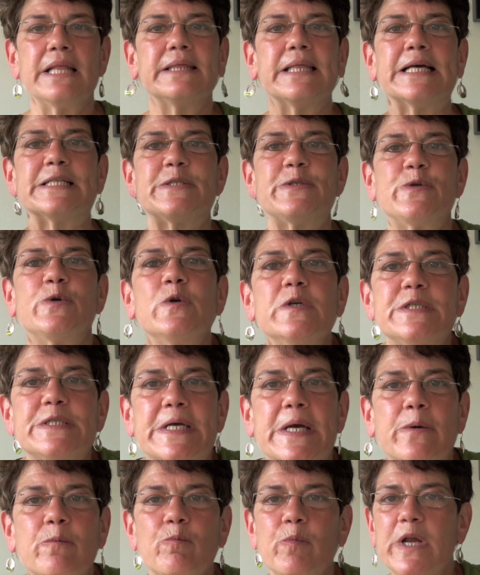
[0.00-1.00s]
Let's use
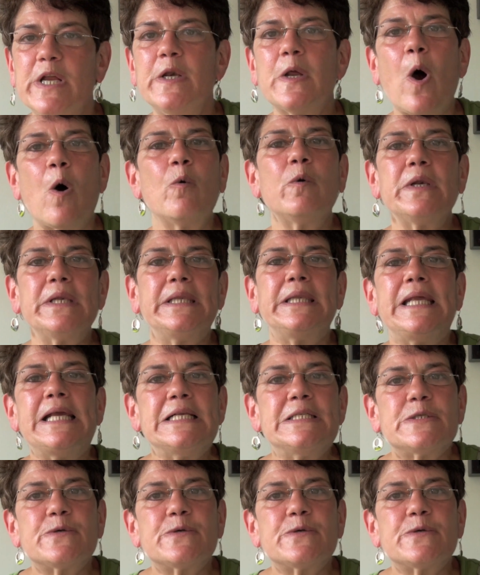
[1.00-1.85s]
it. We don't need